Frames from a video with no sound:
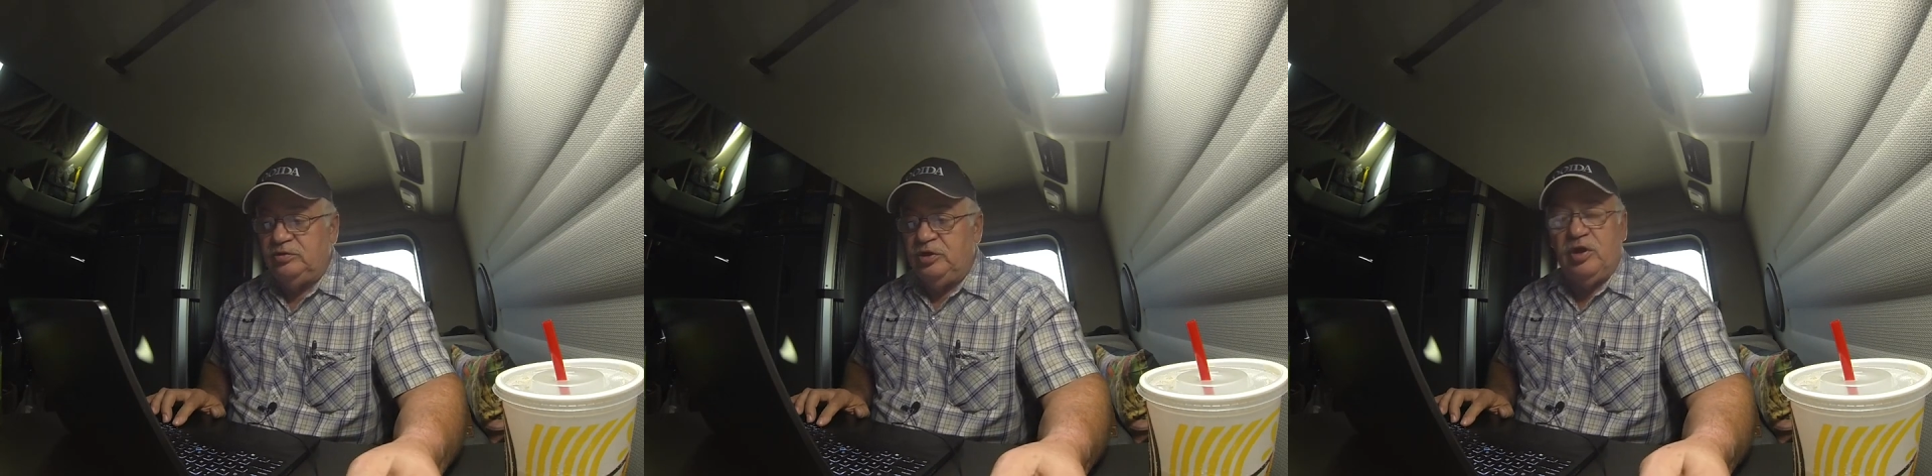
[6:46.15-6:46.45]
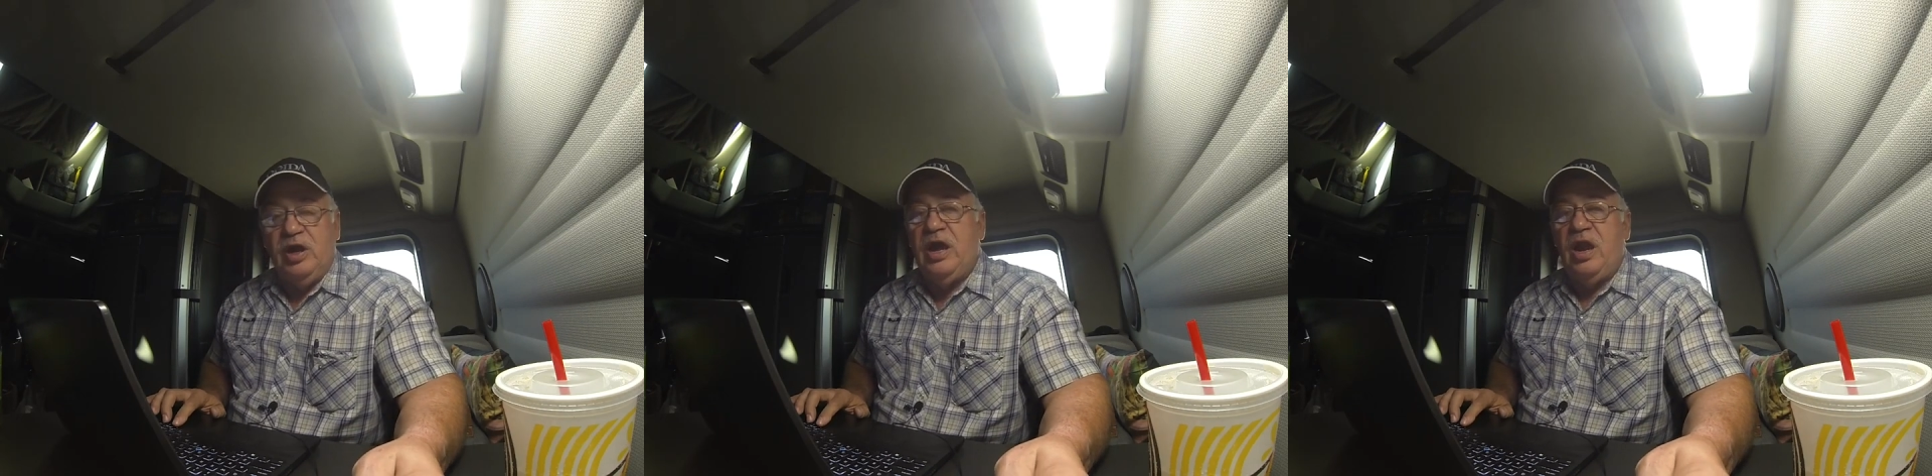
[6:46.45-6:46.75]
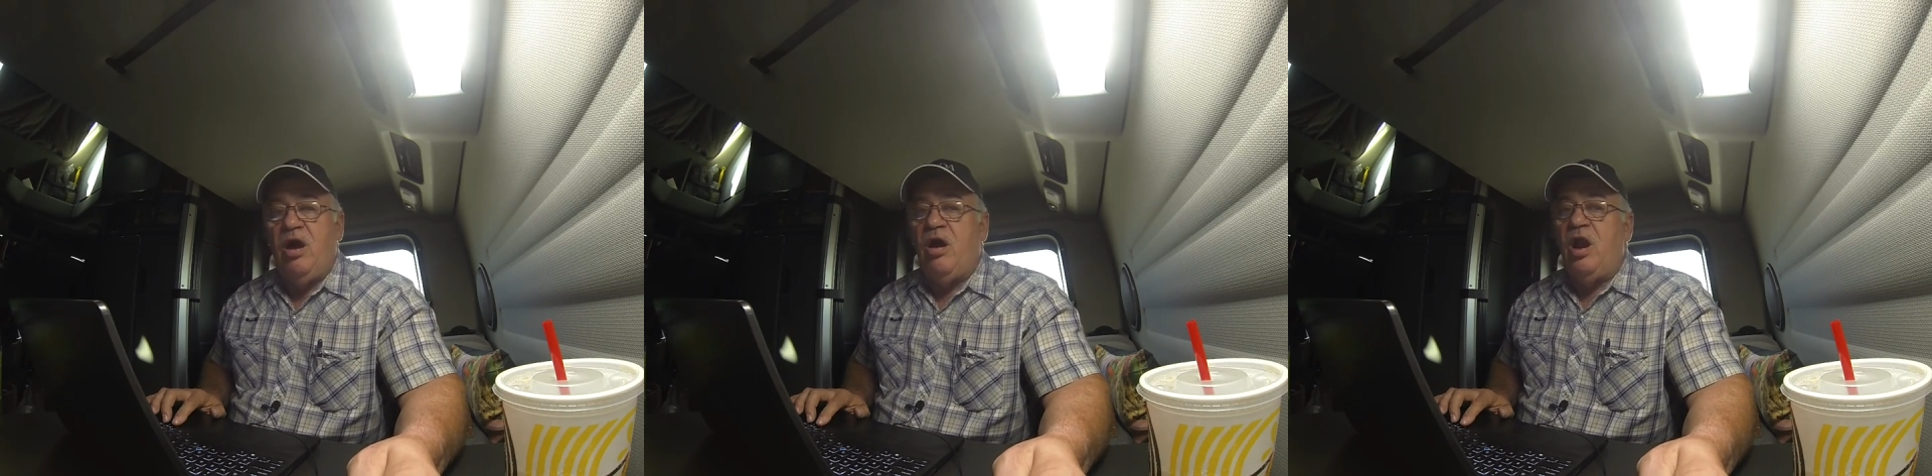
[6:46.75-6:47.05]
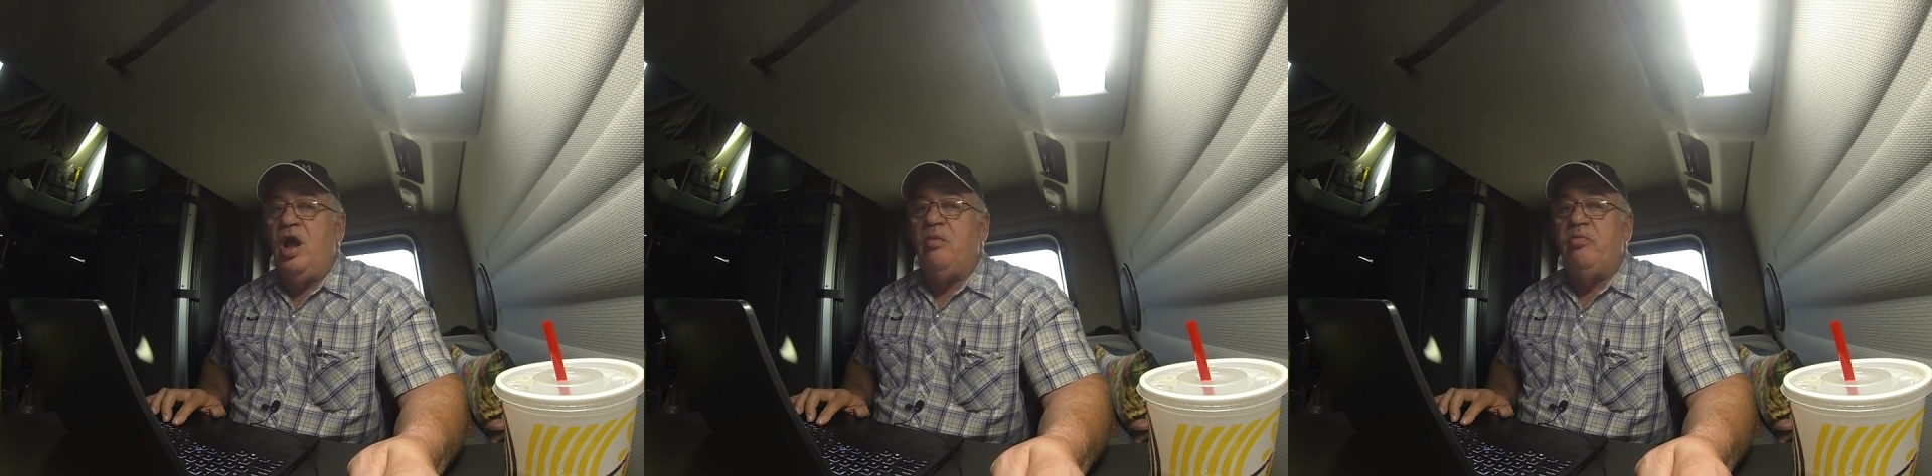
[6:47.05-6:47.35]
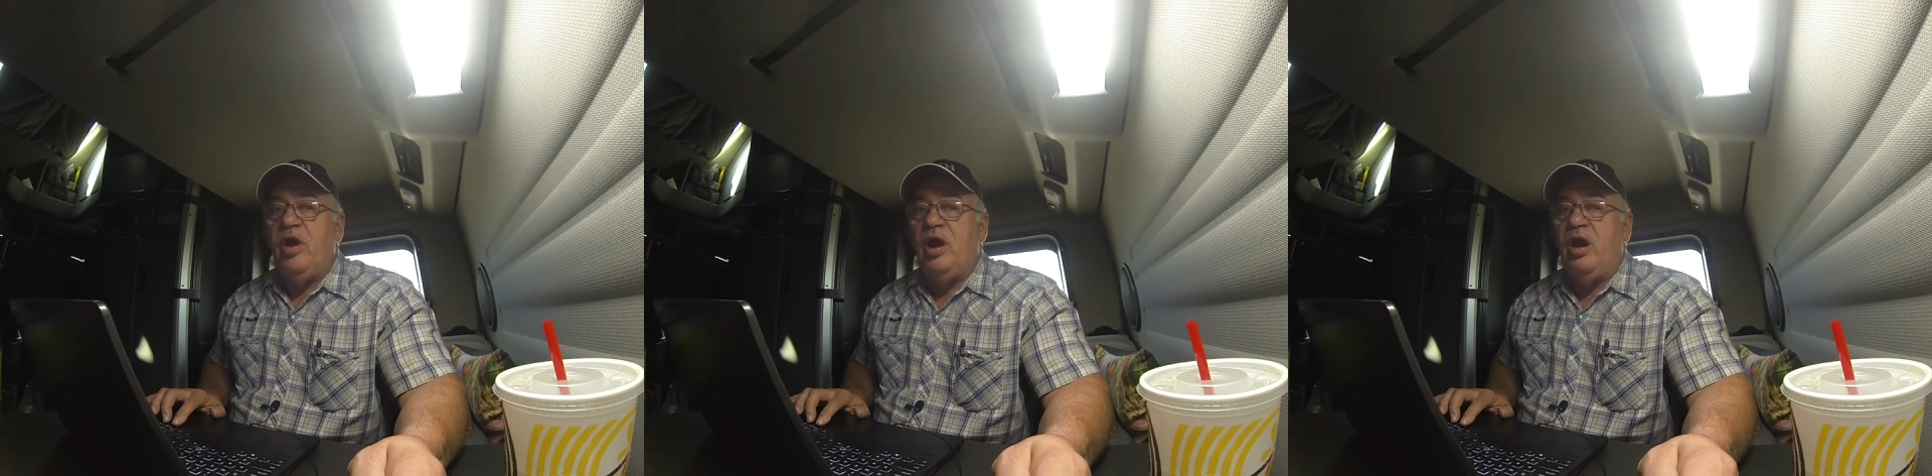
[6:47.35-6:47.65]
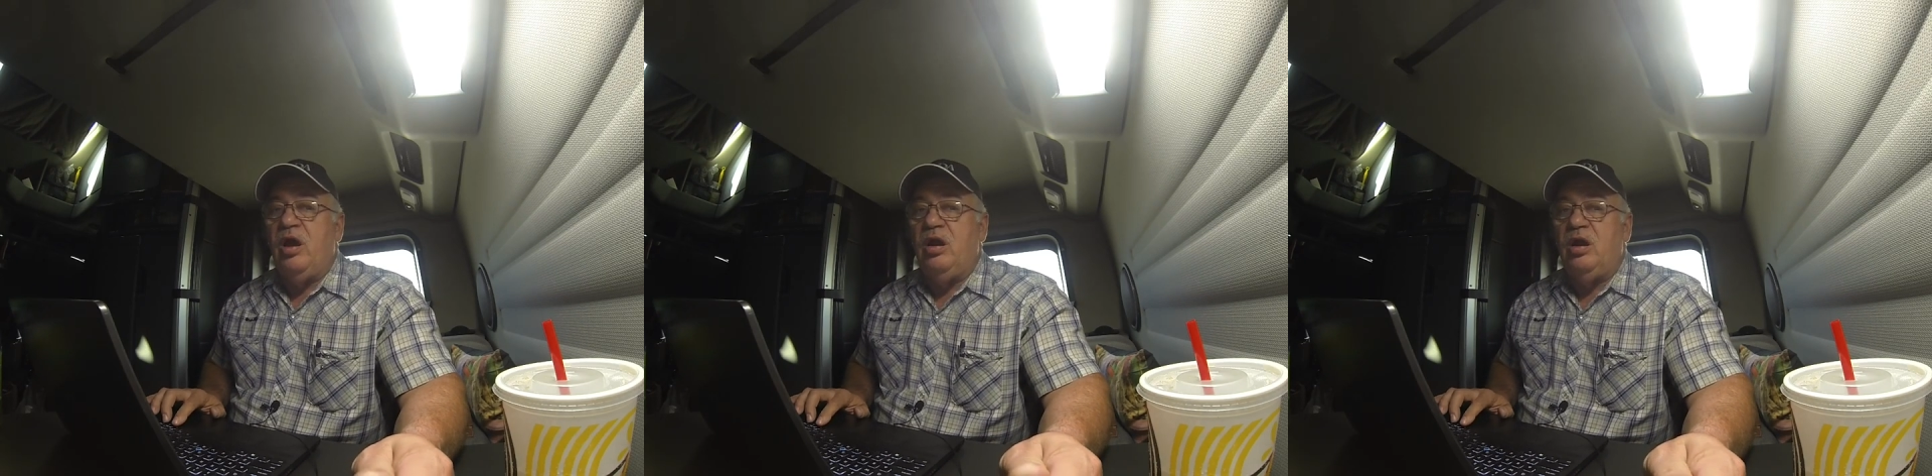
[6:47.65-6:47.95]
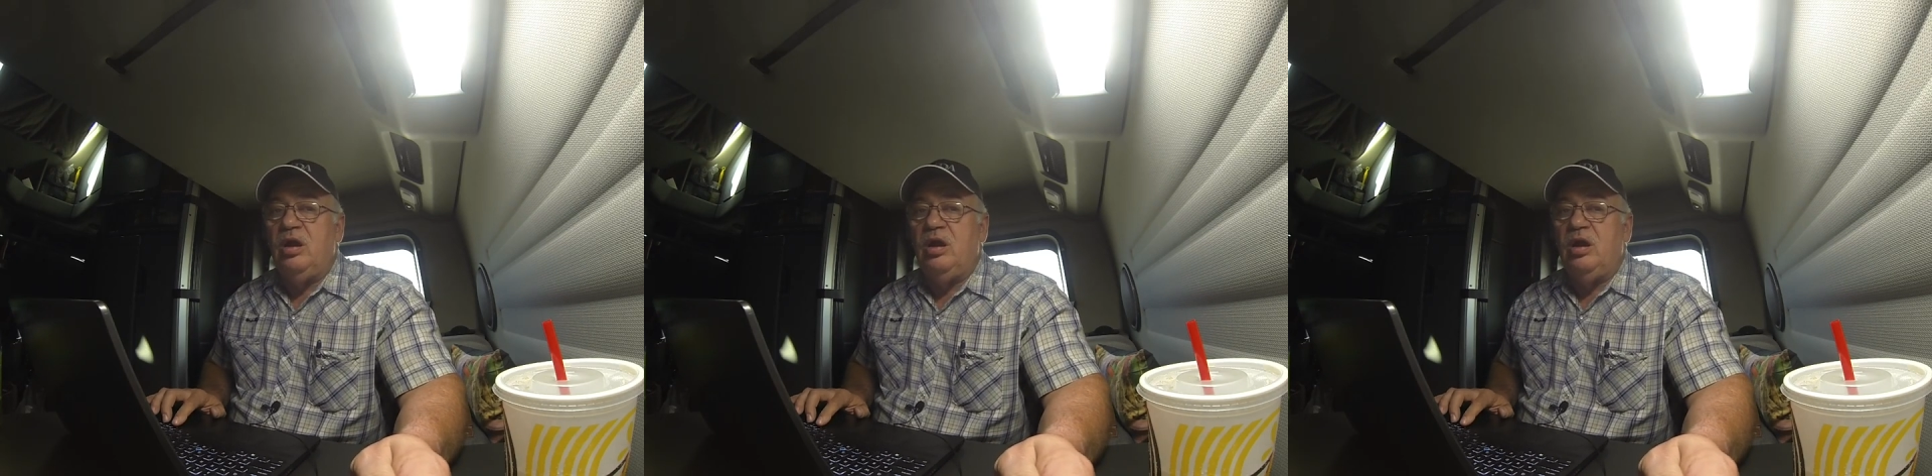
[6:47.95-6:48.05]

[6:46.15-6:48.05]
you're getting on up there.